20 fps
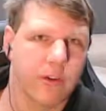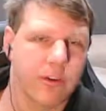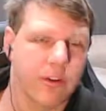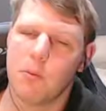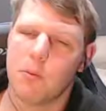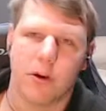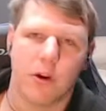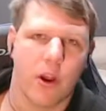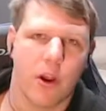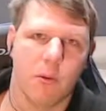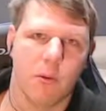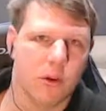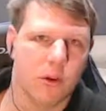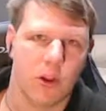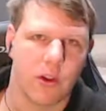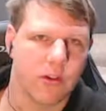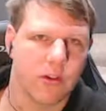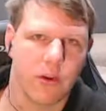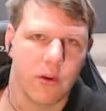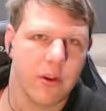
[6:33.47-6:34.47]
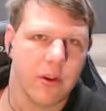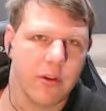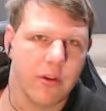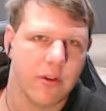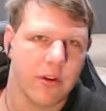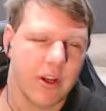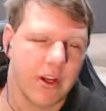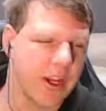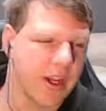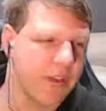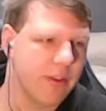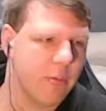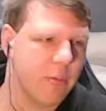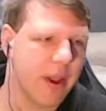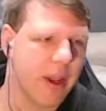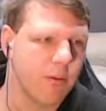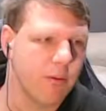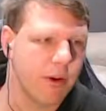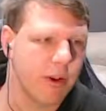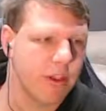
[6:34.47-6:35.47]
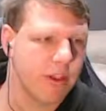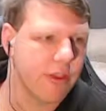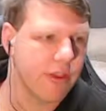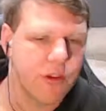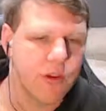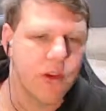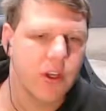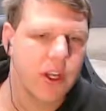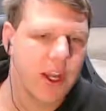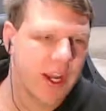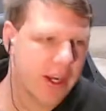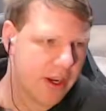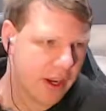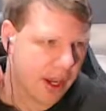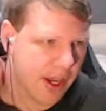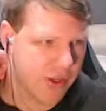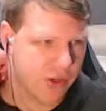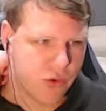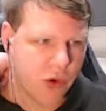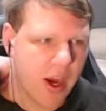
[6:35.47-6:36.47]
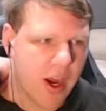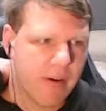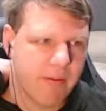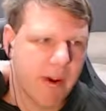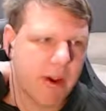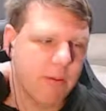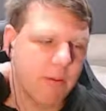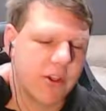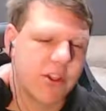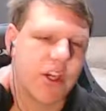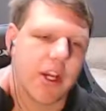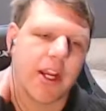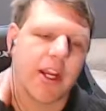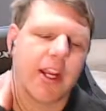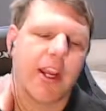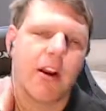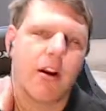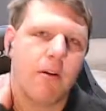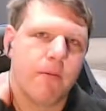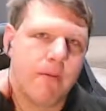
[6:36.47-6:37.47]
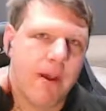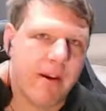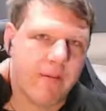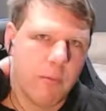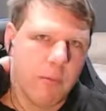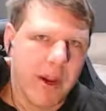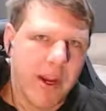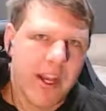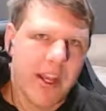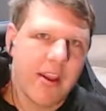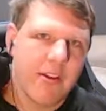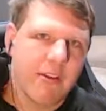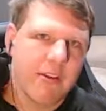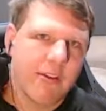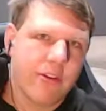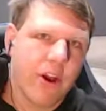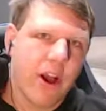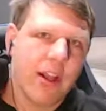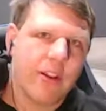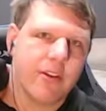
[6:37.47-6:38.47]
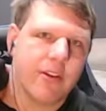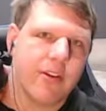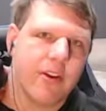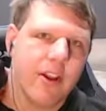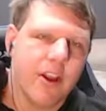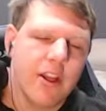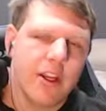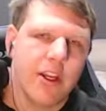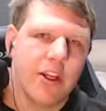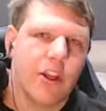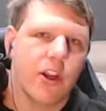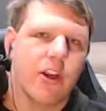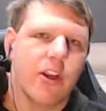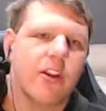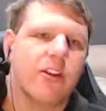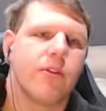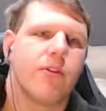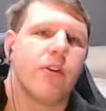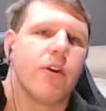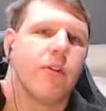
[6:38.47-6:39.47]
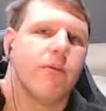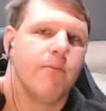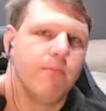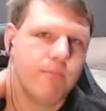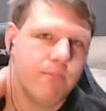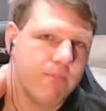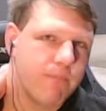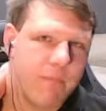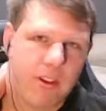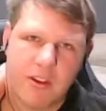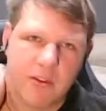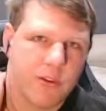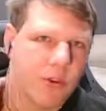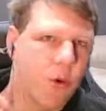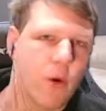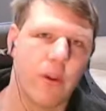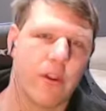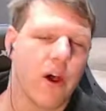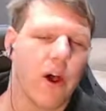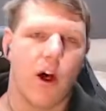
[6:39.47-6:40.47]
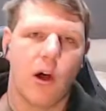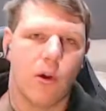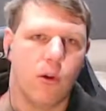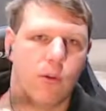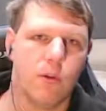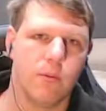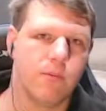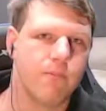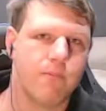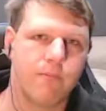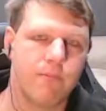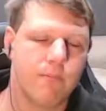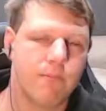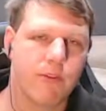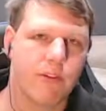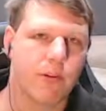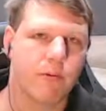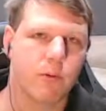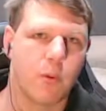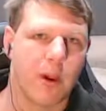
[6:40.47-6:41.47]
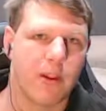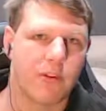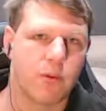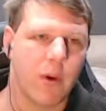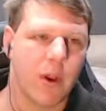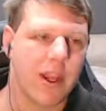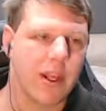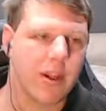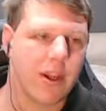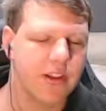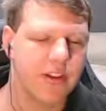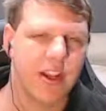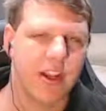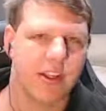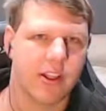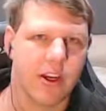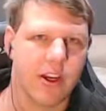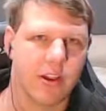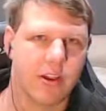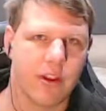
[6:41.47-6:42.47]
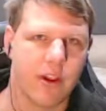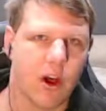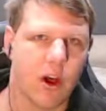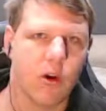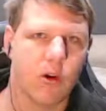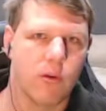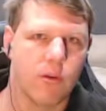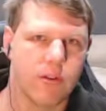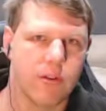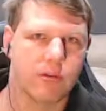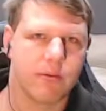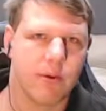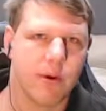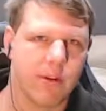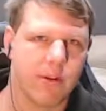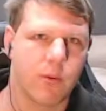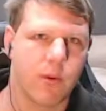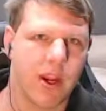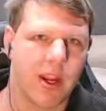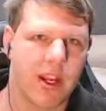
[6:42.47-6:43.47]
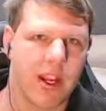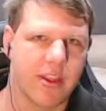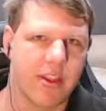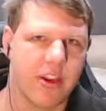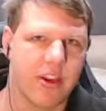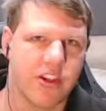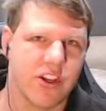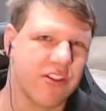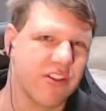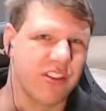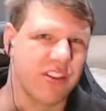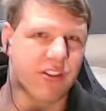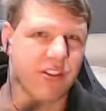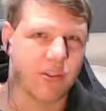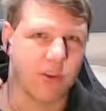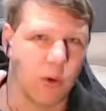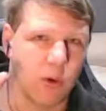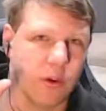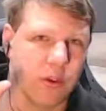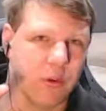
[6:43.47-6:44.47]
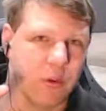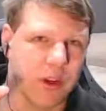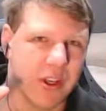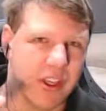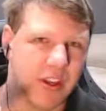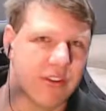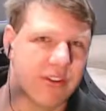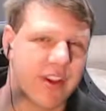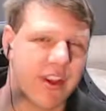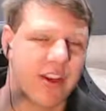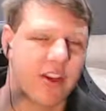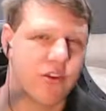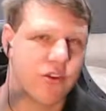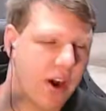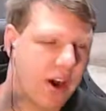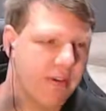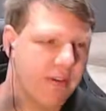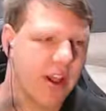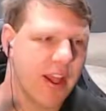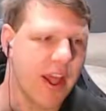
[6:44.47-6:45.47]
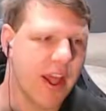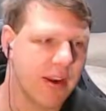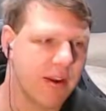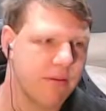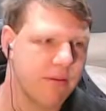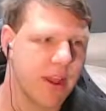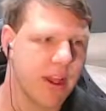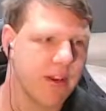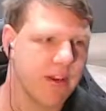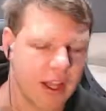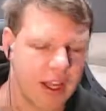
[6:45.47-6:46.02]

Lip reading: 2.0 will not do it. You need the bandwidth. You do need a driver which you can get off Avermedia's site. You don't need to install the whole software suite. I downloaded the whole software suite and then just installed the Windows 10 driver out of that.